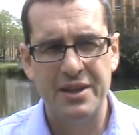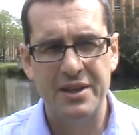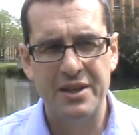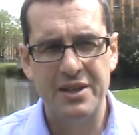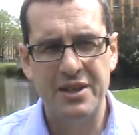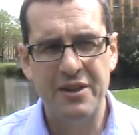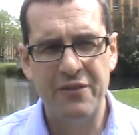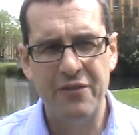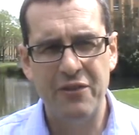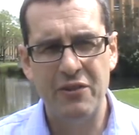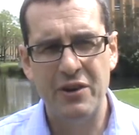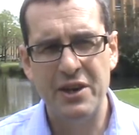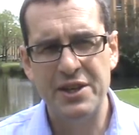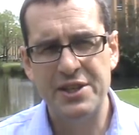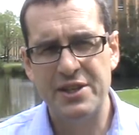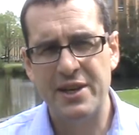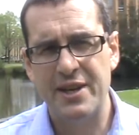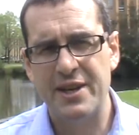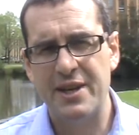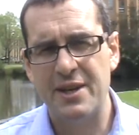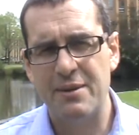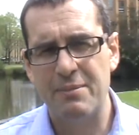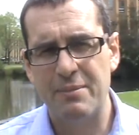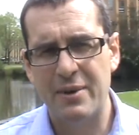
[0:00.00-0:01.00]

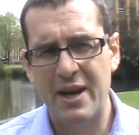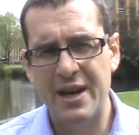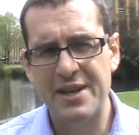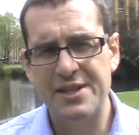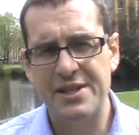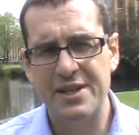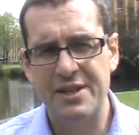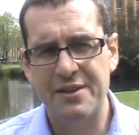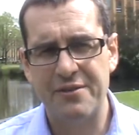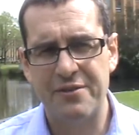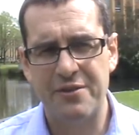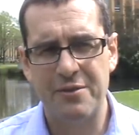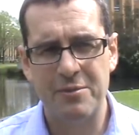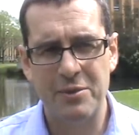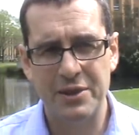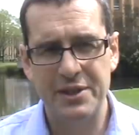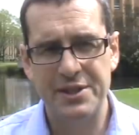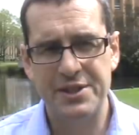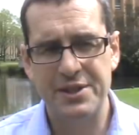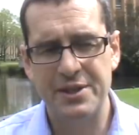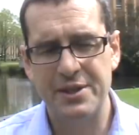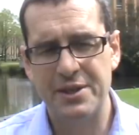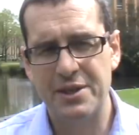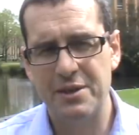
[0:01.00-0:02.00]
Differentiating magic from
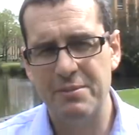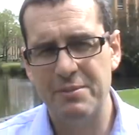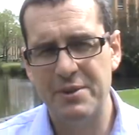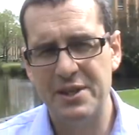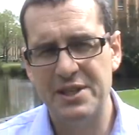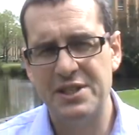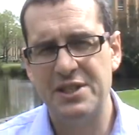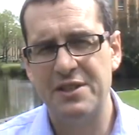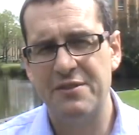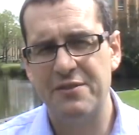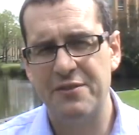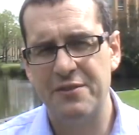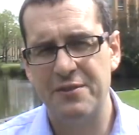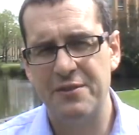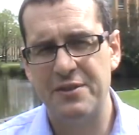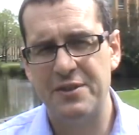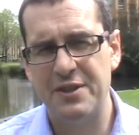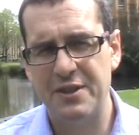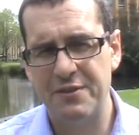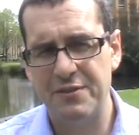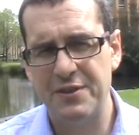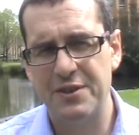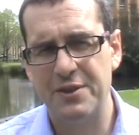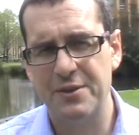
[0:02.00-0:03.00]
religion can be
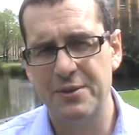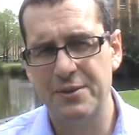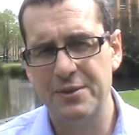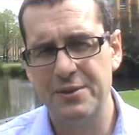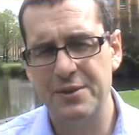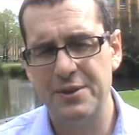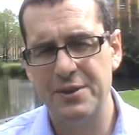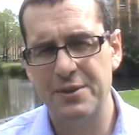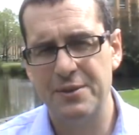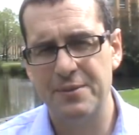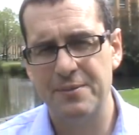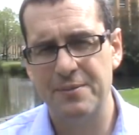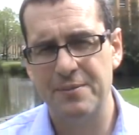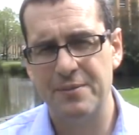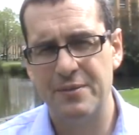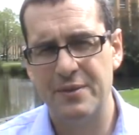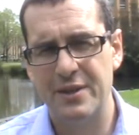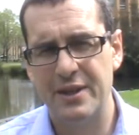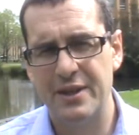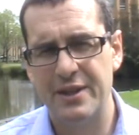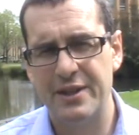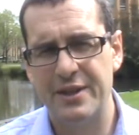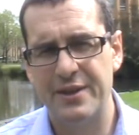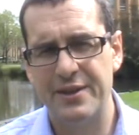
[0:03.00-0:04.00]
difficult.
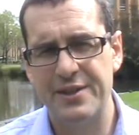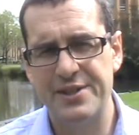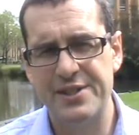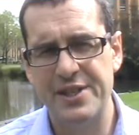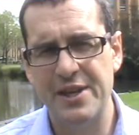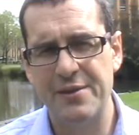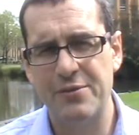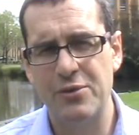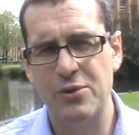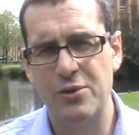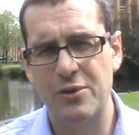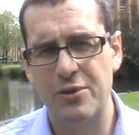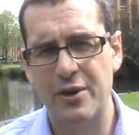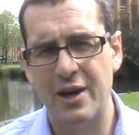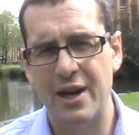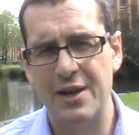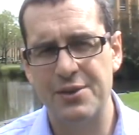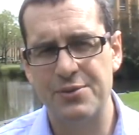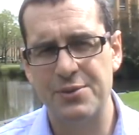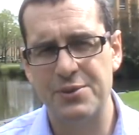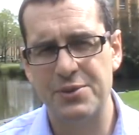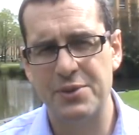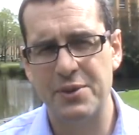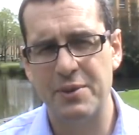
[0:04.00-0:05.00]
There are several
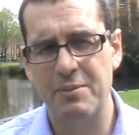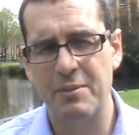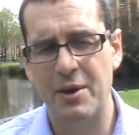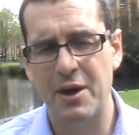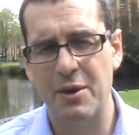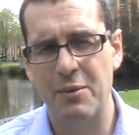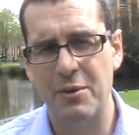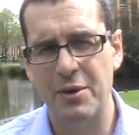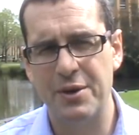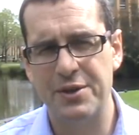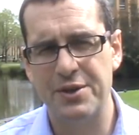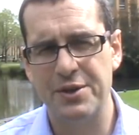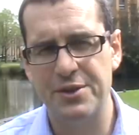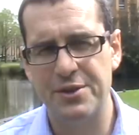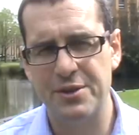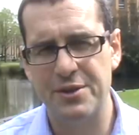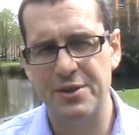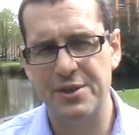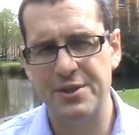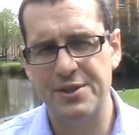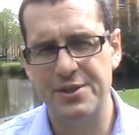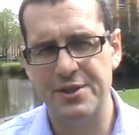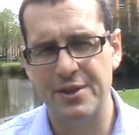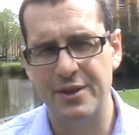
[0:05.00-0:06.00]
grounds which we might want to do
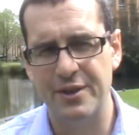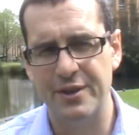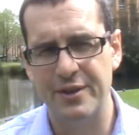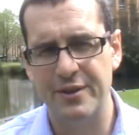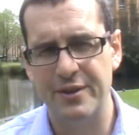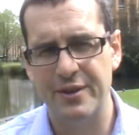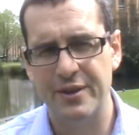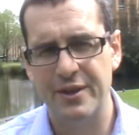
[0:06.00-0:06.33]
this on.